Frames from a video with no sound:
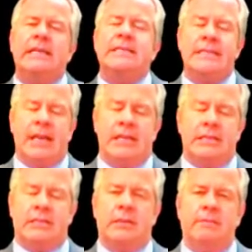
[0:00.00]
He
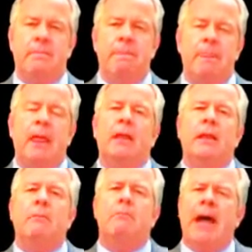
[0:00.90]
says,
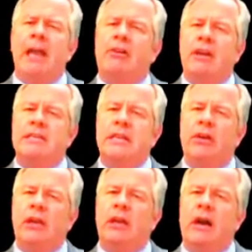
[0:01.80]
my
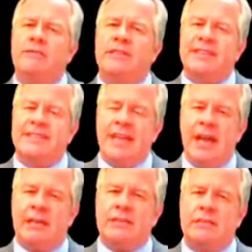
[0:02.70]
criterion of
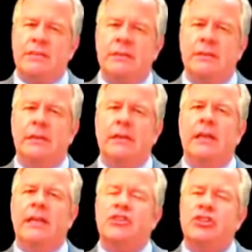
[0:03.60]
success
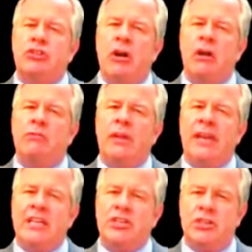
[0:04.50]
is strong
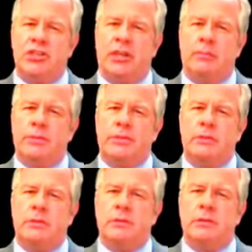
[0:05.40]

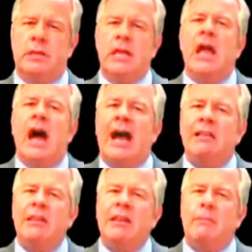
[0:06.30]
relationships.
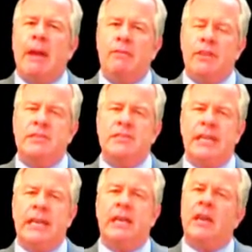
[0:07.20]
I think about this
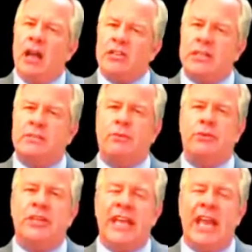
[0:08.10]
city not just
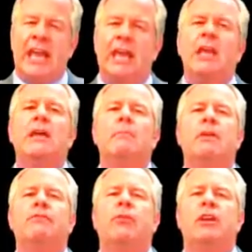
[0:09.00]
for today,
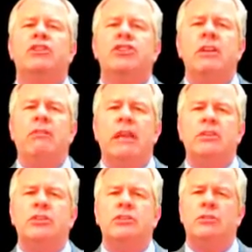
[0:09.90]
but for a
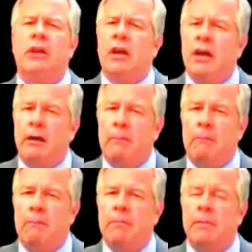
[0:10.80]
generation to
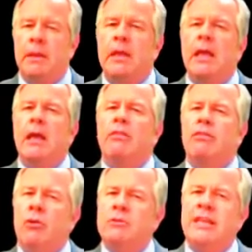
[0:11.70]
come.
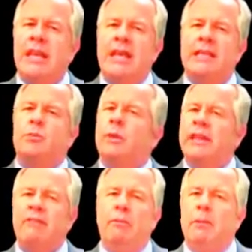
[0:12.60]
Those kids will
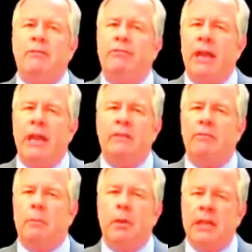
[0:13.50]
never be afraid
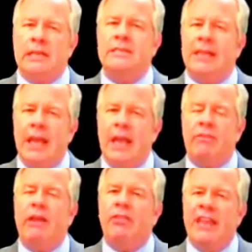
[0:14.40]
of the police
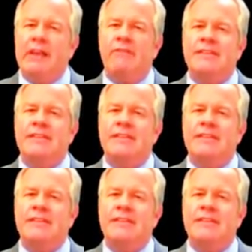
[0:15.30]
again. They'll think